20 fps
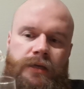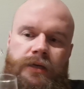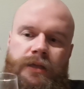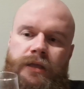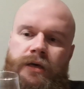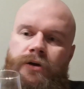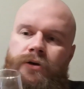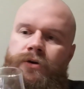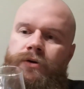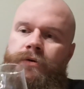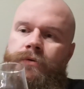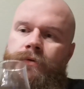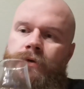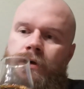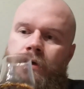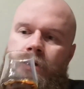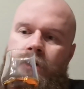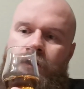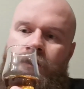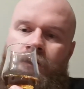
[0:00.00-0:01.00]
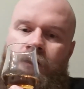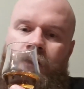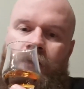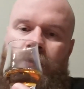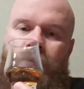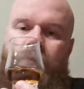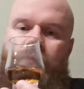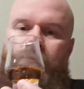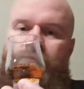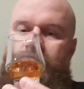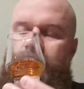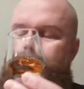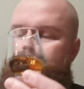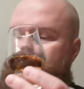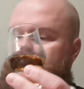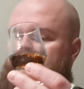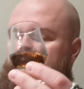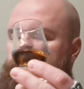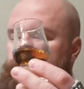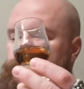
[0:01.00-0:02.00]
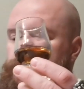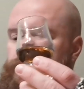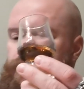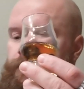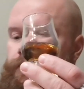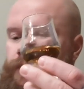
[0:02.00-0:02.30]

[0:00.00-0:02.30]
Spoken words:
in there. Yeah, that's pretty good.